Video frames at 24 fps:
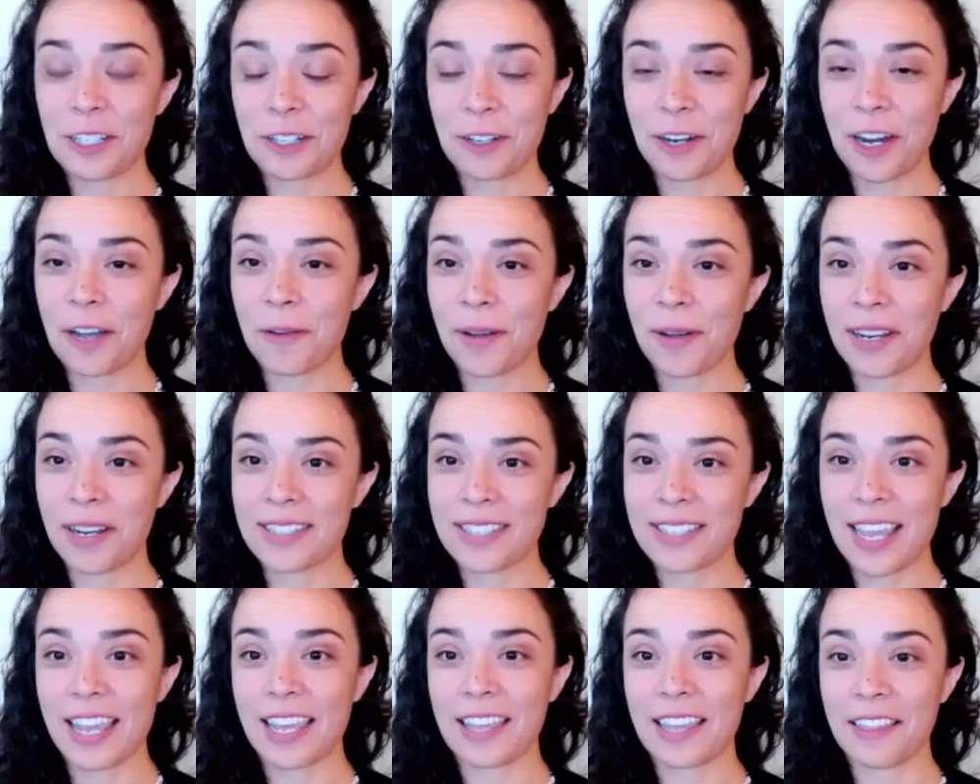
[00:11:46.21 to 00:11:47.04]
great way to
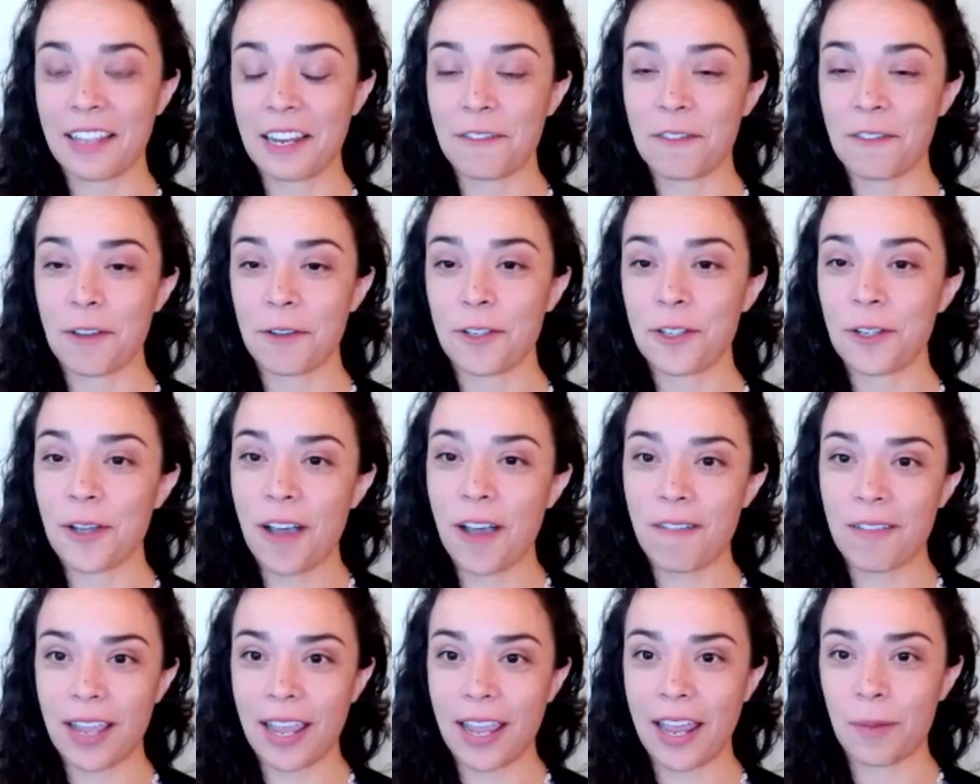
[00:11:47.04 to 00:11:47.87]
say it, that if you do
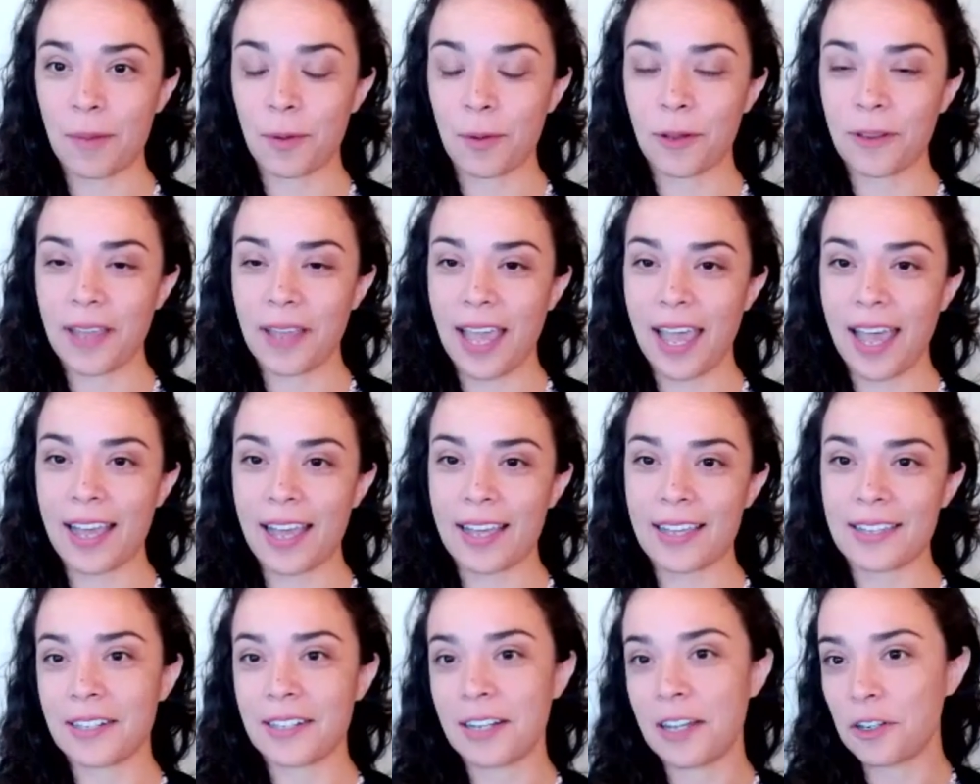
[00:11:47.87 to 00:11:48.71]
have an animal that
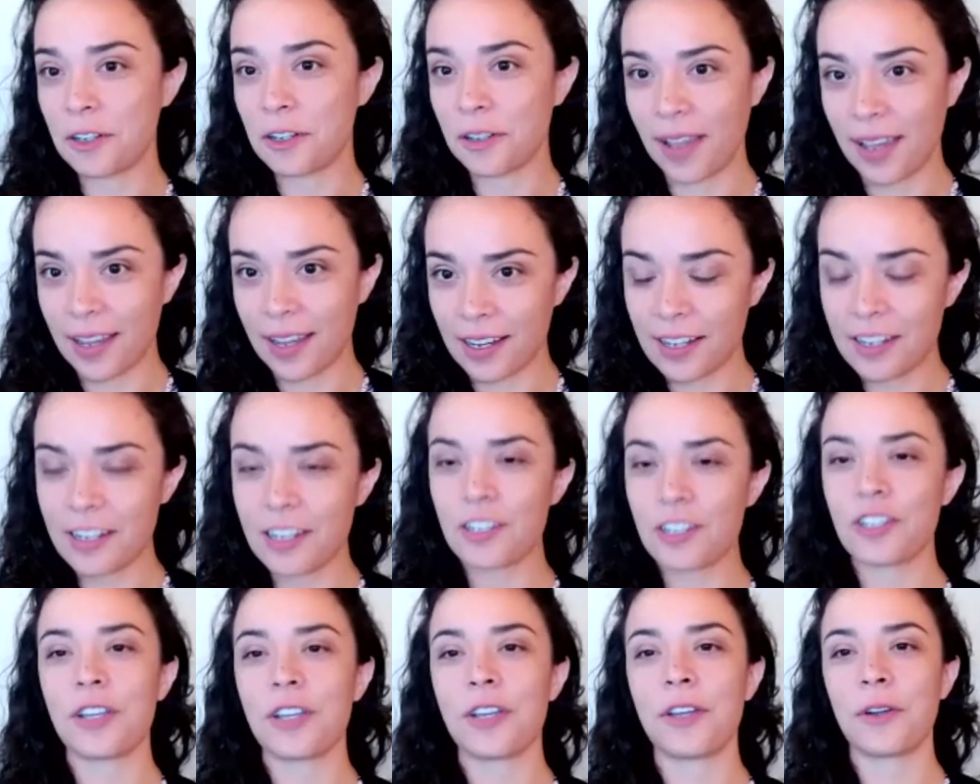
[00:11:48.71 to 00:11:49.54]
has an underlying
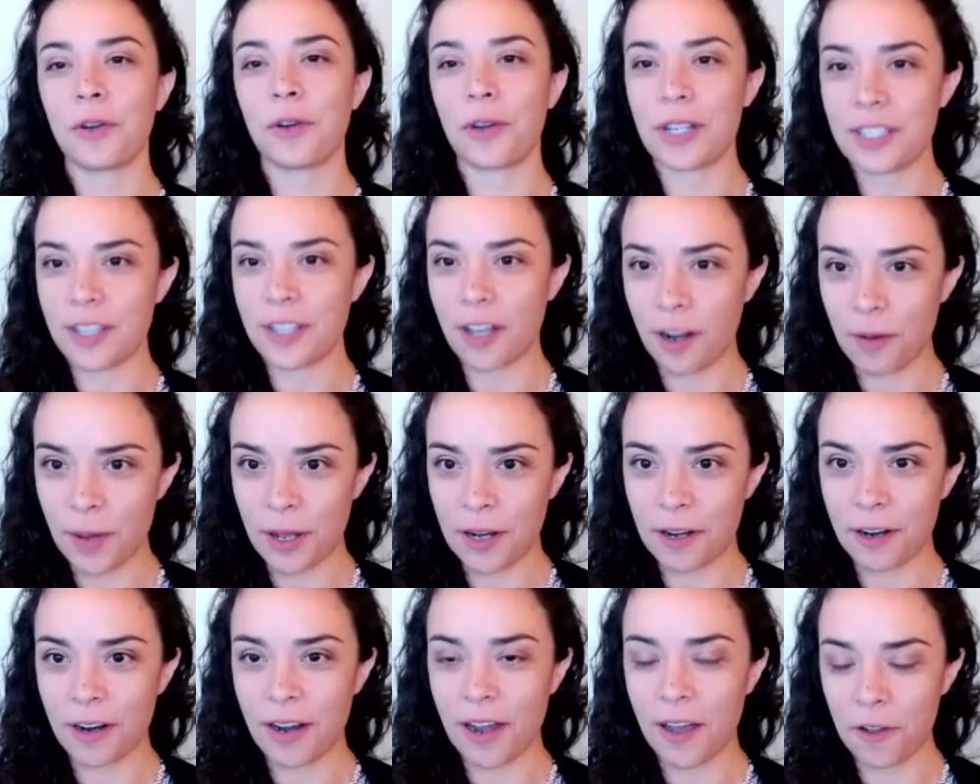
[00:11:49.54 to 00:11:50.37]
condition or is on
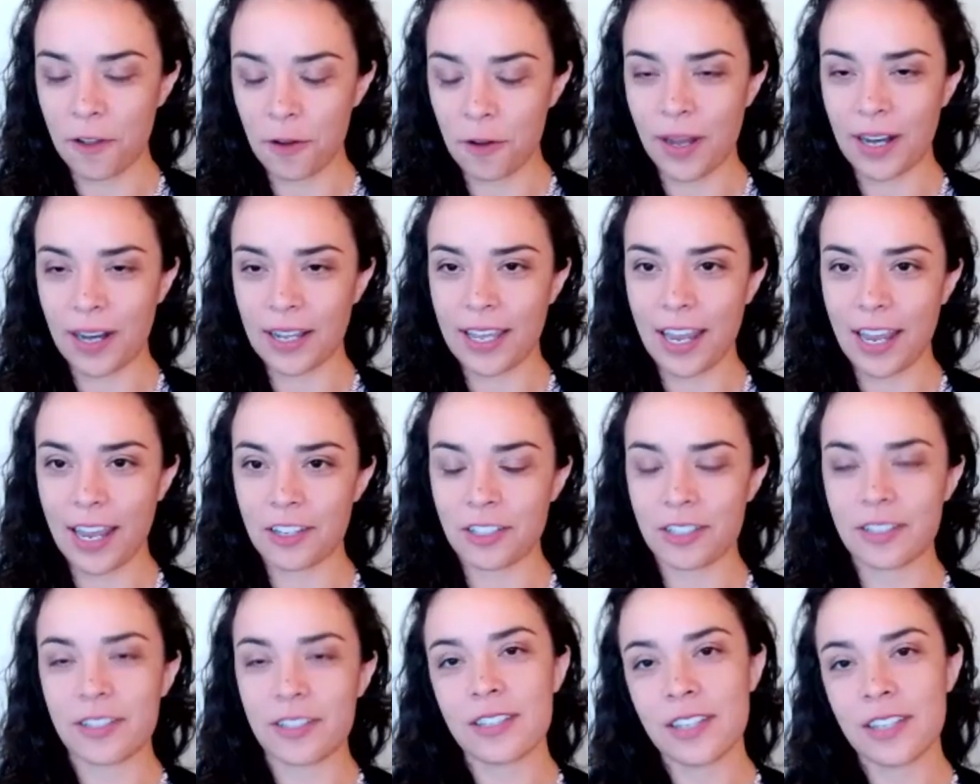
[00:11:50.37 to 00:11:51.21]
other
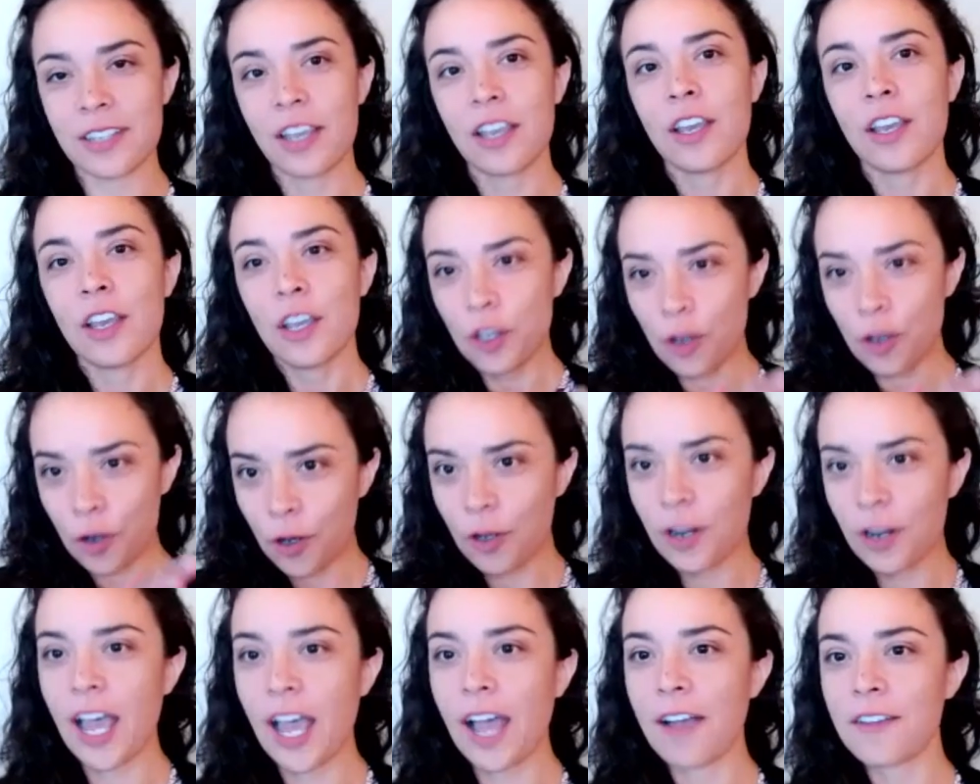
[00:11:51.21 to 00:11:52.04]
medications, you
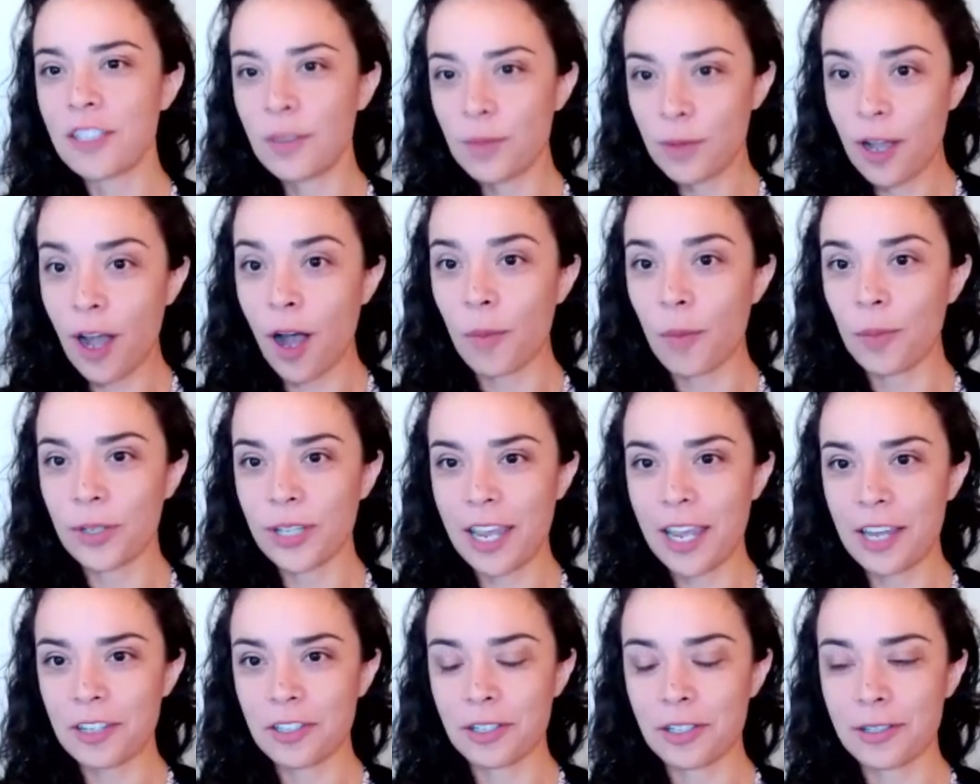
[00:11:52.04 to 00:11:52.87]
could have some
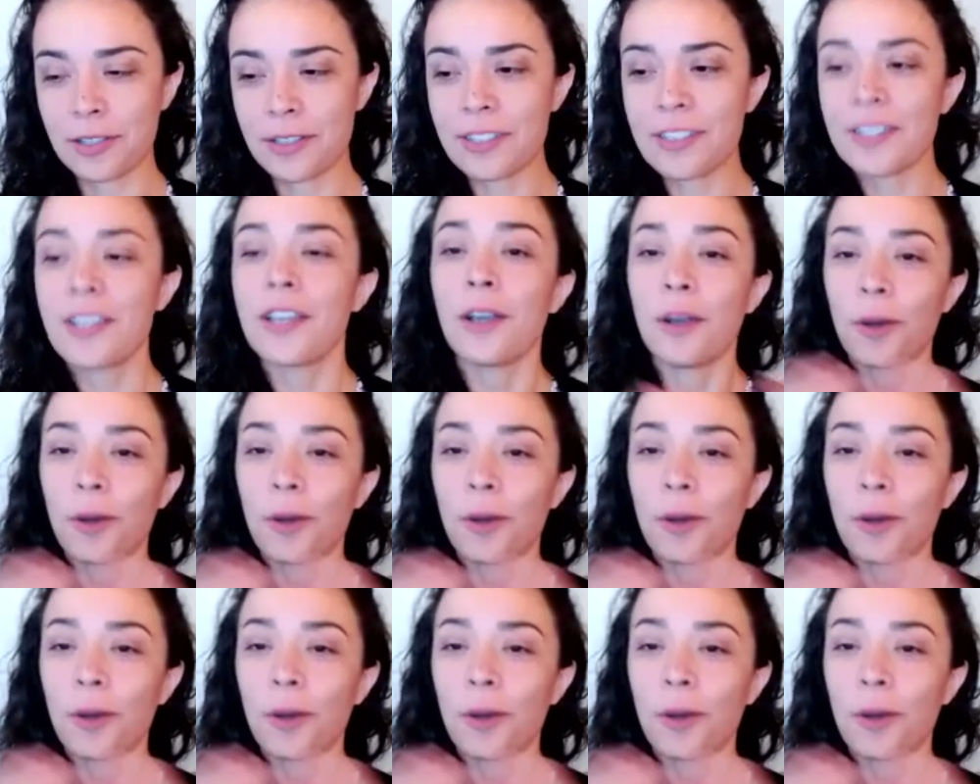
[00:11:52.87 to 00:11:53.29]
complications.